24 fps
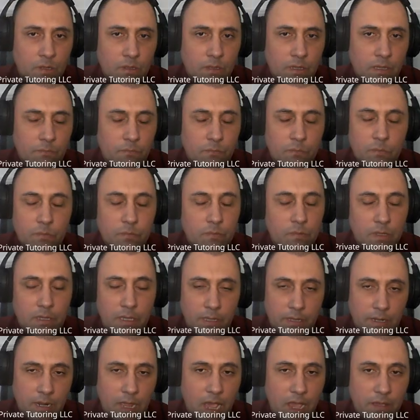
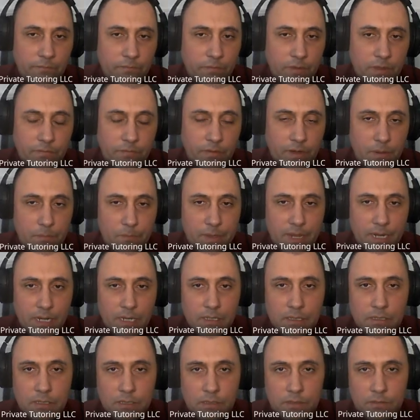Can have different
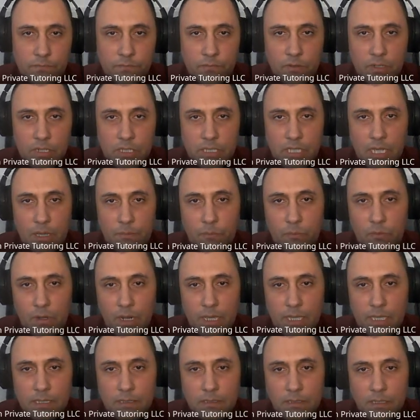meanings. For example, I
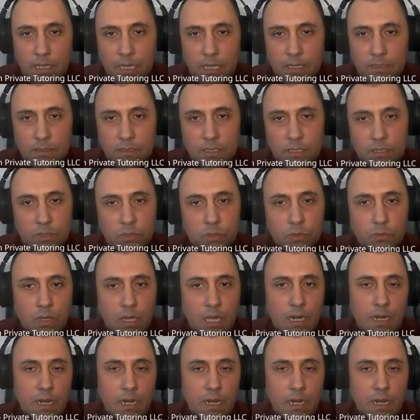can say she took